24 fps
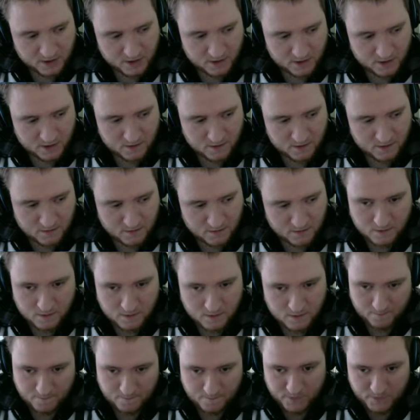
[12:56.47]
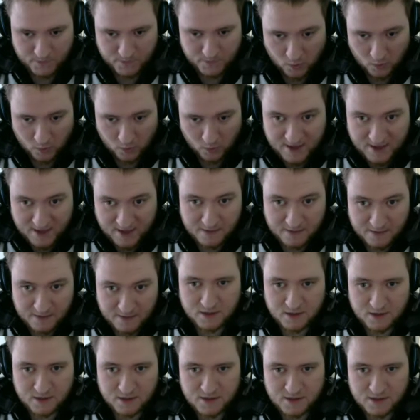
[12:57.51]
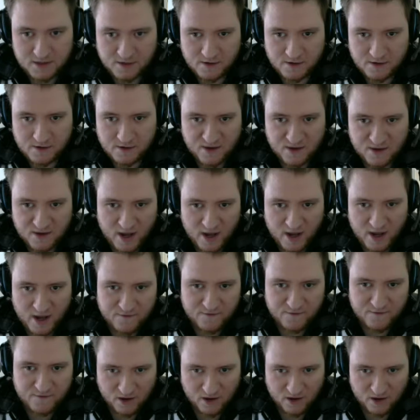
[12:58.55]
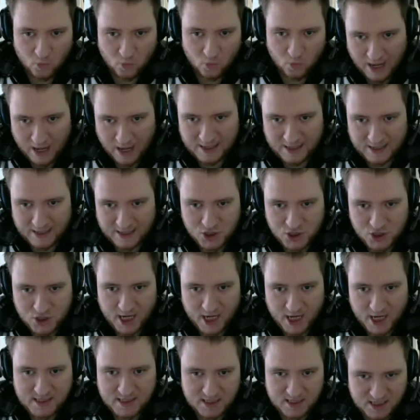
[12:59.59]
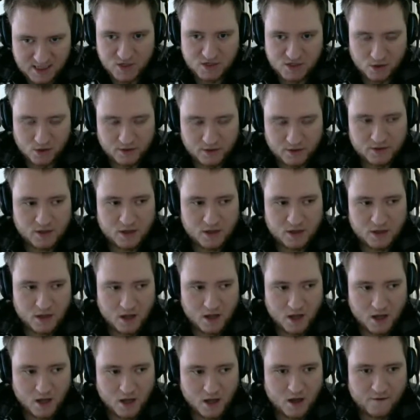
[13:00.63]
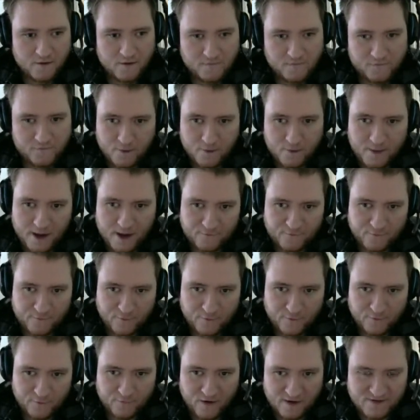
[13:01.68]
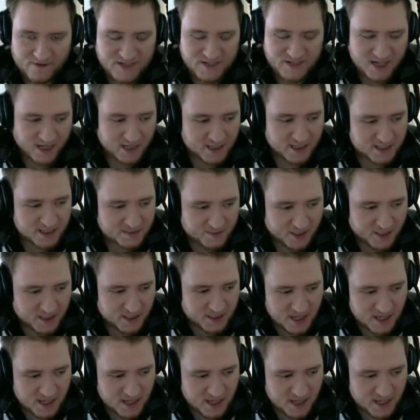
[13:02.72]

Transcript: when the enemy comes under creep wave, I'll initiate, save your stun for about 4 or 5 seconds, because